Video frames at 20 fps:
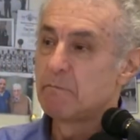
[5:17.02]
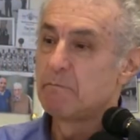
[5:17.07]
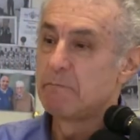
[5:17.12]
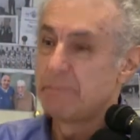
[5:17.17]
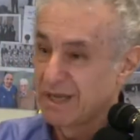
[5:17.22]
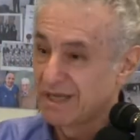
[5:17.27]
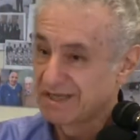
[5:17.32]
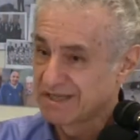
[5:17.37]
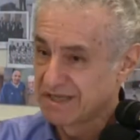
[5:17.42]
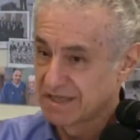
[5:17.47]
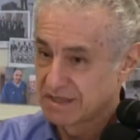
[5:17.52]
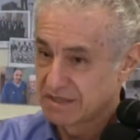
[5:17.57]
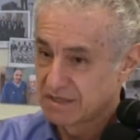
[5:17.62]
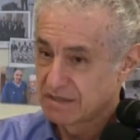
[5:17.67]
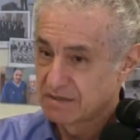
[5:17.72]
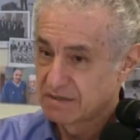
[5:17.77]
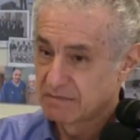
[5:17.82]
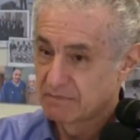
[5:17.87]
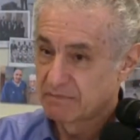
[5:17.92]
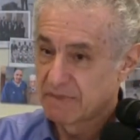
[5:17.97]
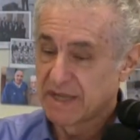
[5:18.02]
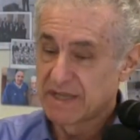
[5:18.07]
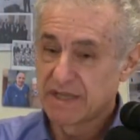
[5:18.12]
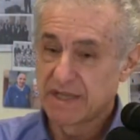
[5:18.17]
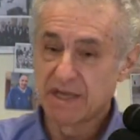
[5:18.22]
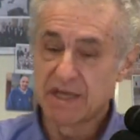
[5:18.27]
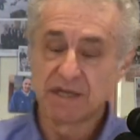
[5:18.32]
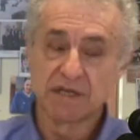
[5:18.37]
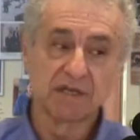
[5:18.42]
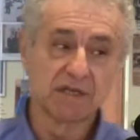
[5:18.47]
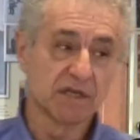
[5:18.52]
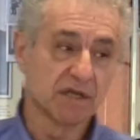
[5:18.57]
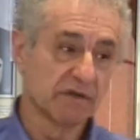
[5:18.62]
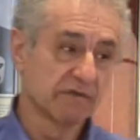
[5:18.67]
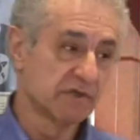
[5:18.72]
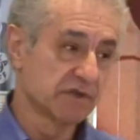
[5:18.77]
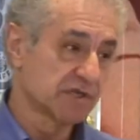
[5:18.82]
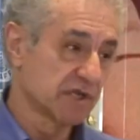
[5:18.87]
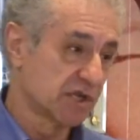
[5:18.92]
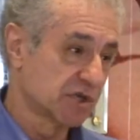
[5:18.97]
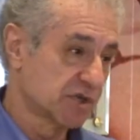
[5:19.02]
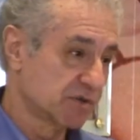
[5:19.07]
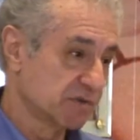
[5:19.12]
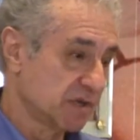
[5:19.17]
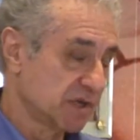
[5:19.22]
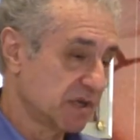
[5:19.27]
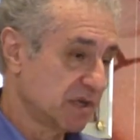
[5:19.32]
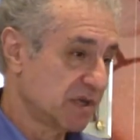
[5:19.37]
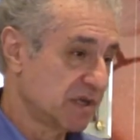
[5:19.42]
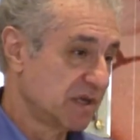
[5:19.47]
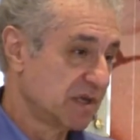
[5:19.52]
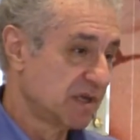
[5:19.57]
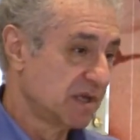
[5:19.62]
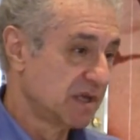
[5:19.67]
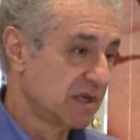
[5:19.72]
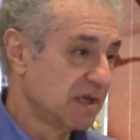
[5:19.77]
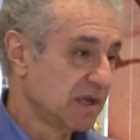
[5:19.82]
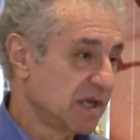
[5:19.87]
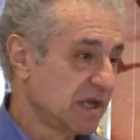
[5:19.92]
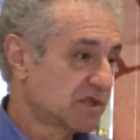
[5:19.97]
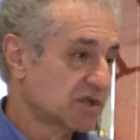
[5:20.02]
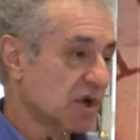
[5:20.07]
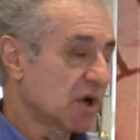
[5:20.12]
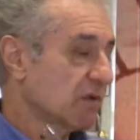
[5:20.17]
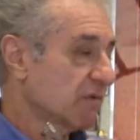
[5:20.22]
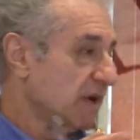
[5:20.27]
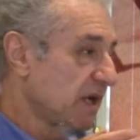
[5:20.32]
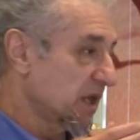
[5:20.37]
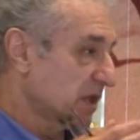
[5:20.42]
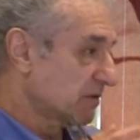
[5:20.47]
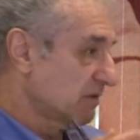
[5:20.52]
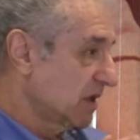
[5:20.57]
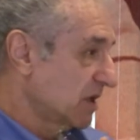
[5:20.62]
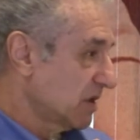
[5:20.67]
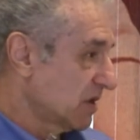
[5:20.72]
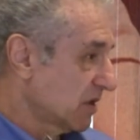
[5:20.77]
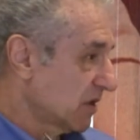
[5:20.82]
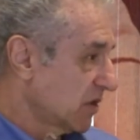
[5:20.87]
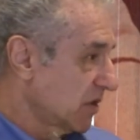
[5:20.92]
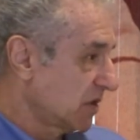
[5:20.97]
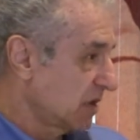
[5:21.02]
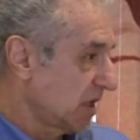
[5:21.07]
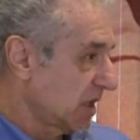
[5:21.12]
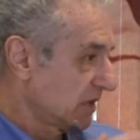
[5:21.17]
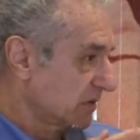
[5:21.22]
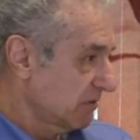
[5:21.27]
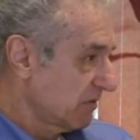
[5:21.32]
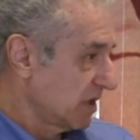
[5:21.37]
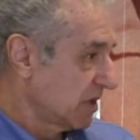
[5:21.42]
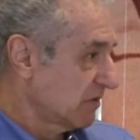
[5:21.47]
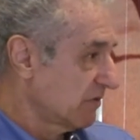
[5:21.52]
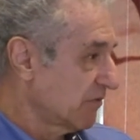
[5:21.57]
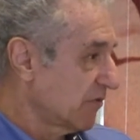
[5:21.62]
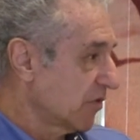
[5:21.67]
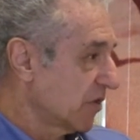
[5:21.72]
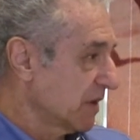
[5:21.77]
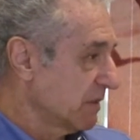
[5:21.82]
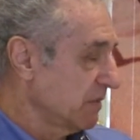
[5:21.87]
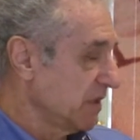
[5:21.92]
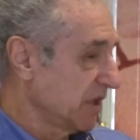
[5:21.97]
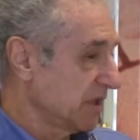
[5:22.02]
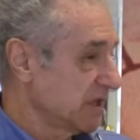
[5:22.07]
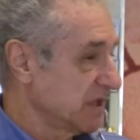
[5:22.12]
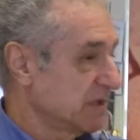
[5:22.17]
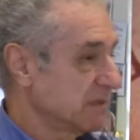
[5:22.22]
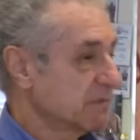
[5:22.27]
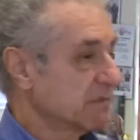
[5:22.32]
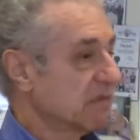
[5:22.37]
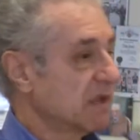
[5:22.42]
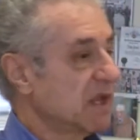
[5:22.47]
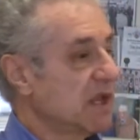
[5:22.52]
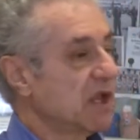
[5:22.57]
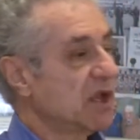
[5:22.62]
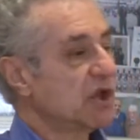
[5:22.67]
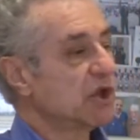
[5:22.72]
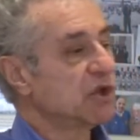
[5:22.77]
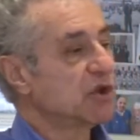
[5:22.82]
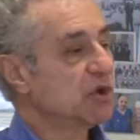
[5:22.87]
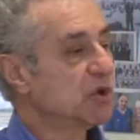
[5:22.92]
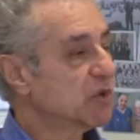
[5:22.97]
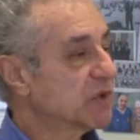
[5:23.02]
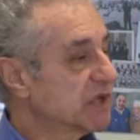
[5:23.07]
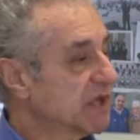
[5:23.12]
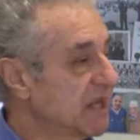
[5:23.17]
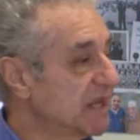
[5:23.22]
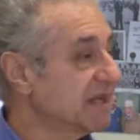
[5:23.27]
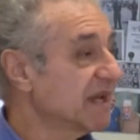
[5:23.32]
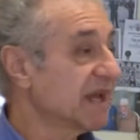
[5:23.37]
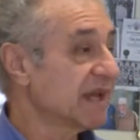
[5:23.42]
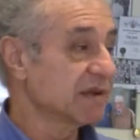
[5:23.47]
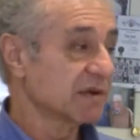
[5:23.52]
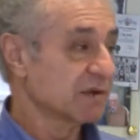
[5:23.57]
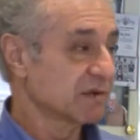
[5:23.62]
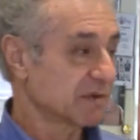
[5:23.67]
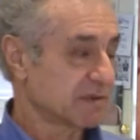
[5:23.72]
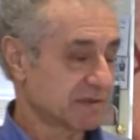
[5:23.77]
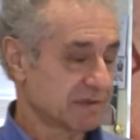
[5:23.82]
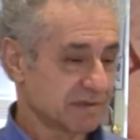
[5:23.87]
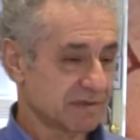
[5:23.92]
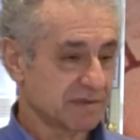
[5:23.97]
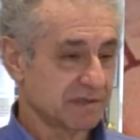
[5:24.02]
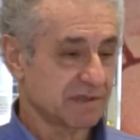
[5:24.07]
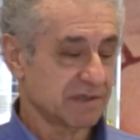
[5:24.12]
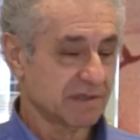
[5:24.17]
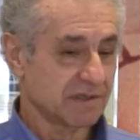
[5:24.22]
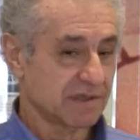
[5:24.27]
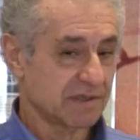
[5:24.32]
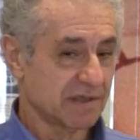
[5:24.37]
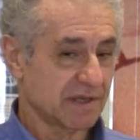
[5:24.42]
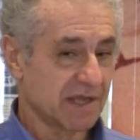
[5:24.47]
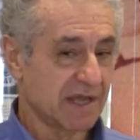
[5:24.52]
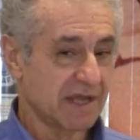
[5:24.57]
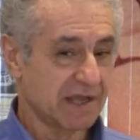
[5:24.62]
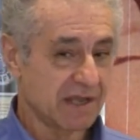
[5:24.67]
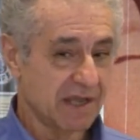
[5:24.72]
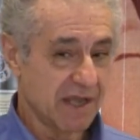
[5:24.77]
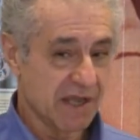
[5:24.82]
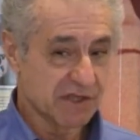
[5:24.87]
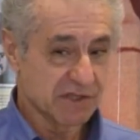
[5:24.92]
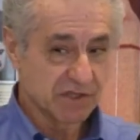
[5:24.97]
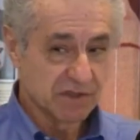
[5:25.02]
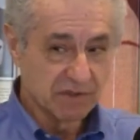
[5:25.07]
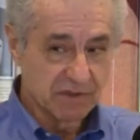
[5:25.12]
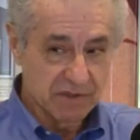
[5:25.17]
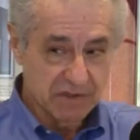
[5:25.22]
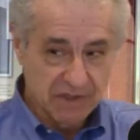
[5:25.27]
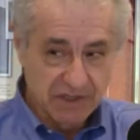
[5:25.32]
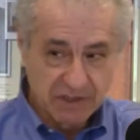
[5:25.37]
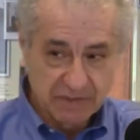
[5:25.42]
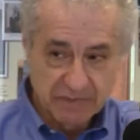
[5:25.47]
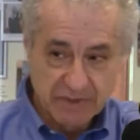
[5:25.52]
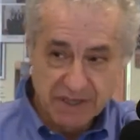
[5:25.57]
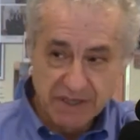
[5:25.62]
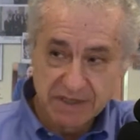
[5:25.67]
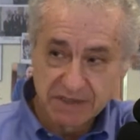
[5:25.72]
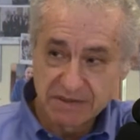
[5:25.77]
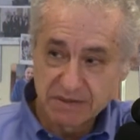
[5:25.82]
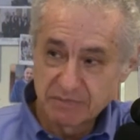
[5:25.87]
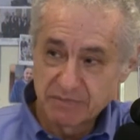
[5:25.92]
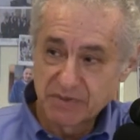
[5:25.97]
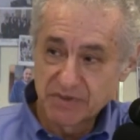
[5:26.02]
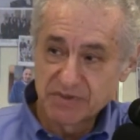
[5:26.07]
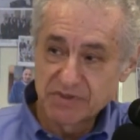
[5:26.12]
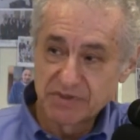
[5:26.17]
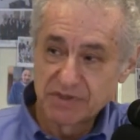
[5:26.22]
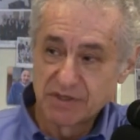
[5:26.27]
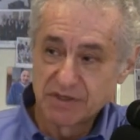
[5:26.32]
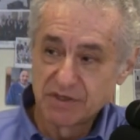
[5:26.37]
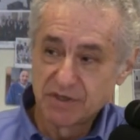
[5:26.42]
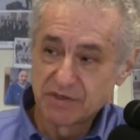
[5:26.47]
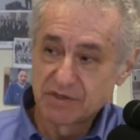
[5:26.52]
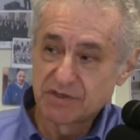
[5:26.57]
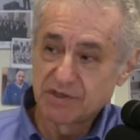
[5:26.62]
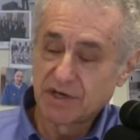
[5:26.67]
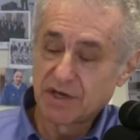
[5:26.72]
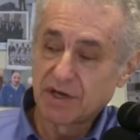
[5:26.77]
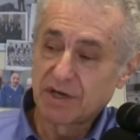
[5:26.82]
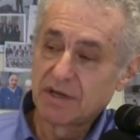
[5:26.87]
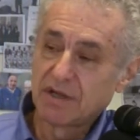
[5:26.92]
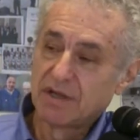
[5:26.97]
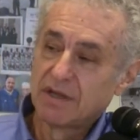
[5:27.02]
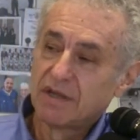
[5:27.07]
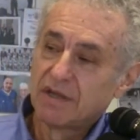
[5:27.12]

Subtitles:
billion by the end of the century. It's already 330, 340 million. You cannot, I ask you to think about it, the person in your chair,